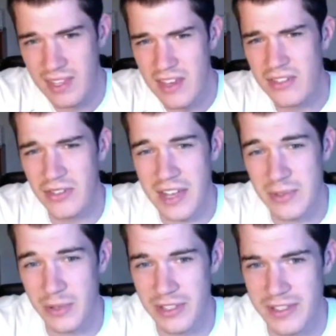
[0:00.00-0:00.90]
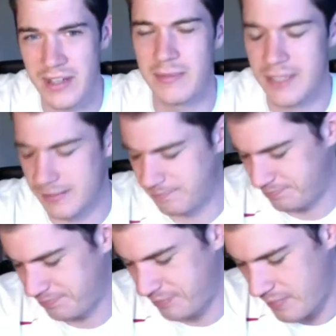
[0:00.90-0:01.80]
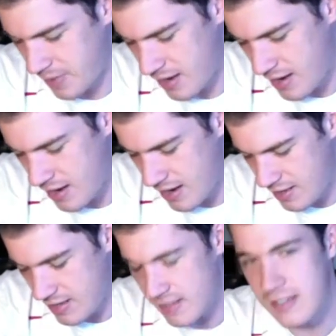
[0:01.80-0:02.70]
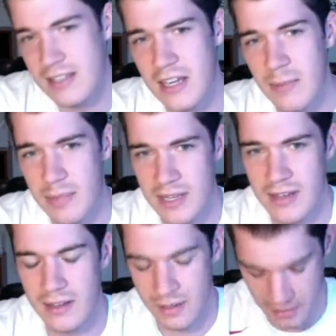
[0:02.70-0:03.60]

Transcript: So that's where this comes in. This is going to be